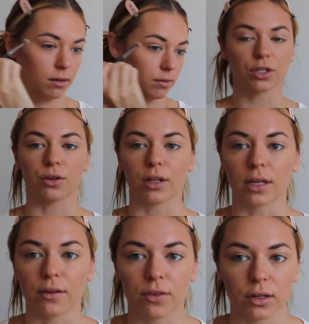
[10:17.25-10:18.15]
So
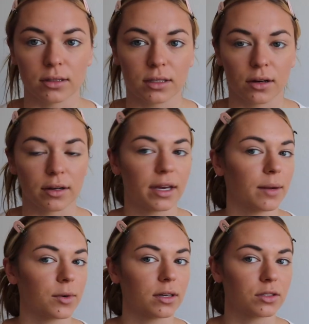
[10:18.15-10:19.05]
like if you can see on
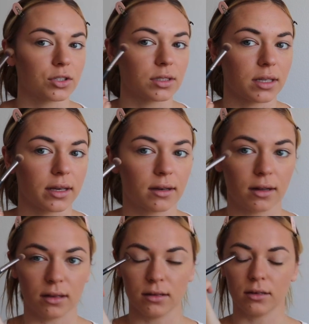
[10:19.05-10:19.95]
camera, it's just like
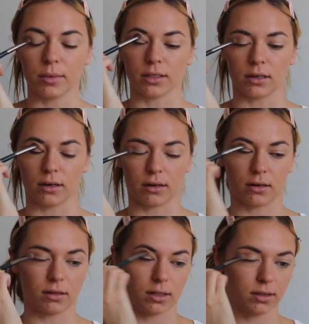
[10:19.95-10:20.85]
a little bit darker
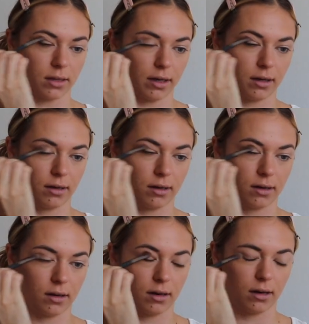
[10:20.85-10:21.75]
on this side.
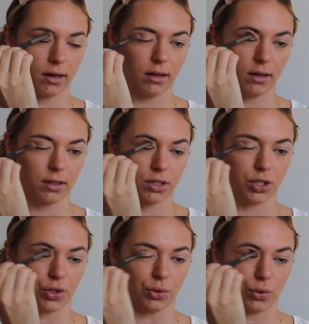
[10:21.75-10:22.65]
Nothing
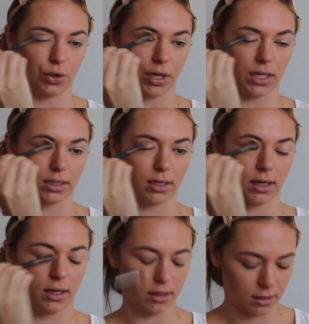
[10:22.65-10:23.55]
too
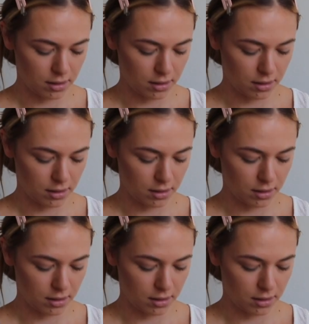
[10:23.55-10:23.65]
crazy.